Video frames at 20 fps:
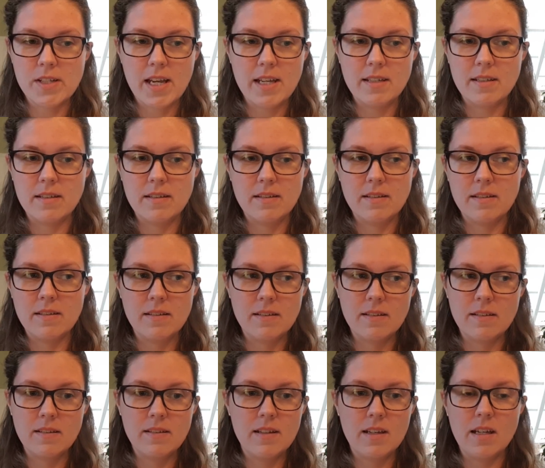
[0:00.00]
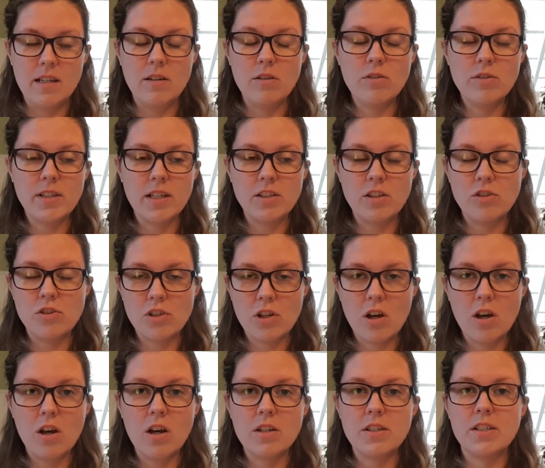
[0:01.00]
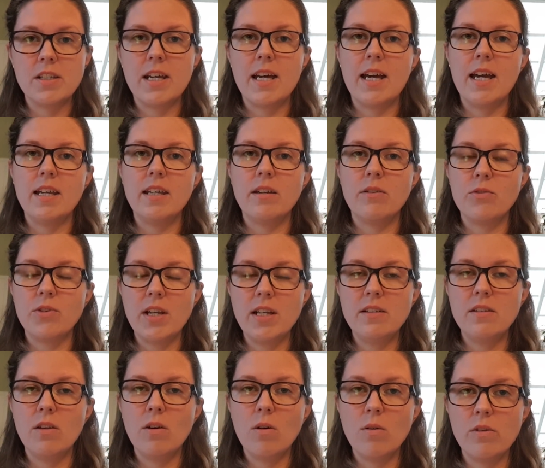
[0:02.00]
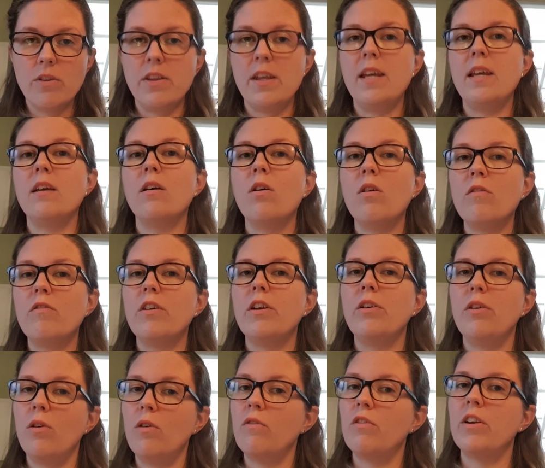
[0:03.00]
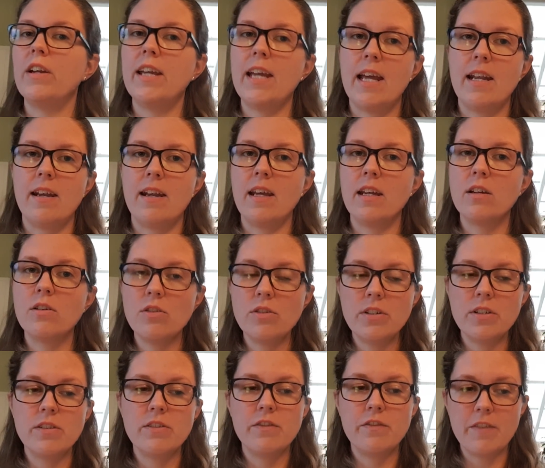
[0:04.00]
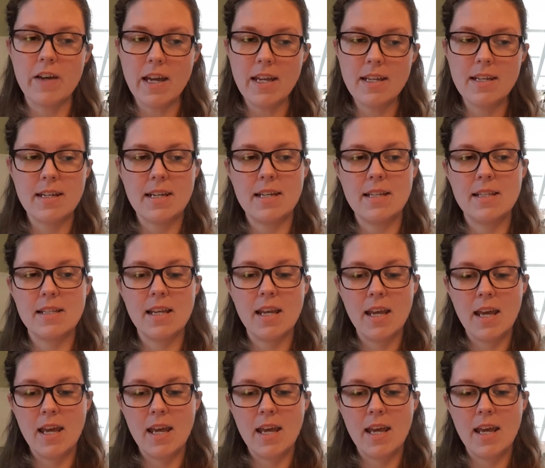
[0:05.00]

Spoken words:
I looked at the chart, I read the whole thing over and over again, and I couldn't find it.